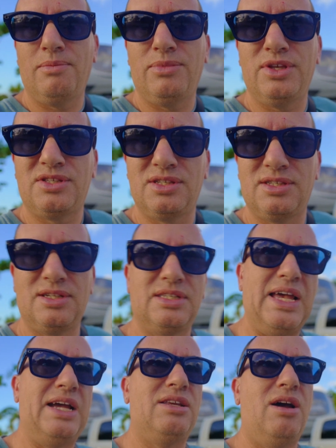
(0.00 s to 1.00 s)
This is the
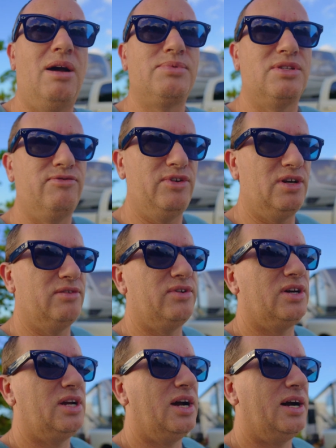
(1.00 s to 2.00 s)
exact opposite,
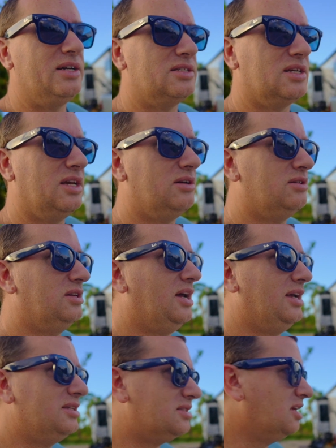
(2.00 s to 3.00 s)
very high scale and
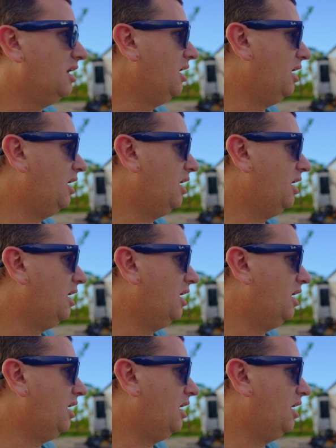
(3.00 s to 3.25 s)
nice.